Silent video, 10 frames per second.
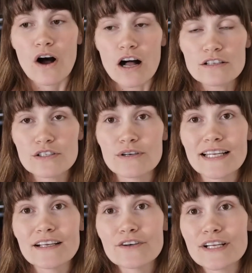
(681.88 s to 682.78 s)
Also, it
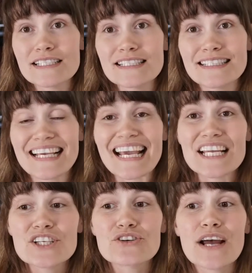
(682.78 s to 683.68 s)
increases the
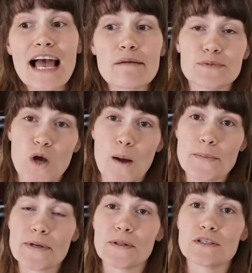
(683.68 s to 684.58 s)

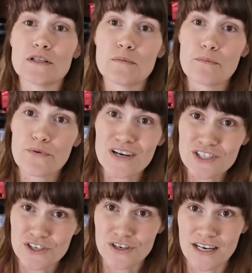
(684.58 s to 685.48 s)
intra-abdominal
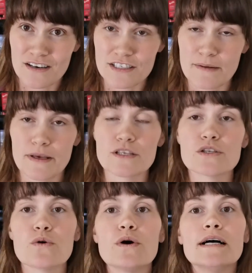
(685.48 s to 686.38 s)
pressure in our stomach.
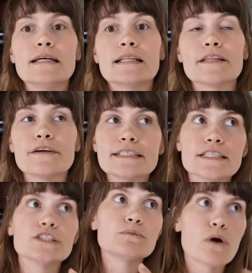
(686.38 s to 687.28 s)
So there is
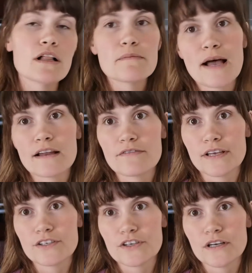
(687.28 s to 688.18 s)
a small amount of
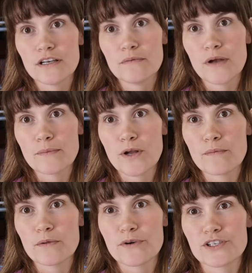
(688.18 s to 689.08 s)

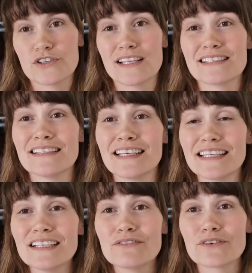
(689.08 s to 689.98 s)
intra-abdominal pressure that's
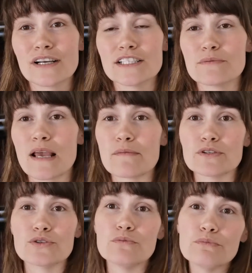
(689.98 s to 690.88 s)
needed for us to be able
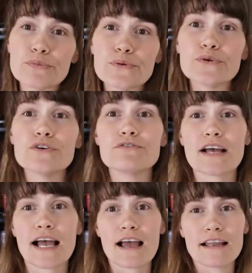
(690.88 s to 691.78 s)
to move
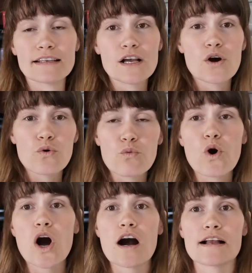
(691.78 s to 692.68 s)
and
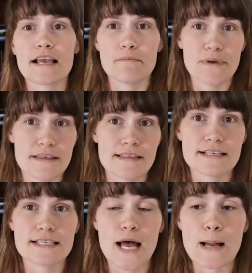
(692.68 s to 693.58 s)
walk and pick
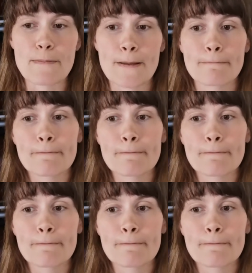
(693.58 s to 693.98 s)
things up.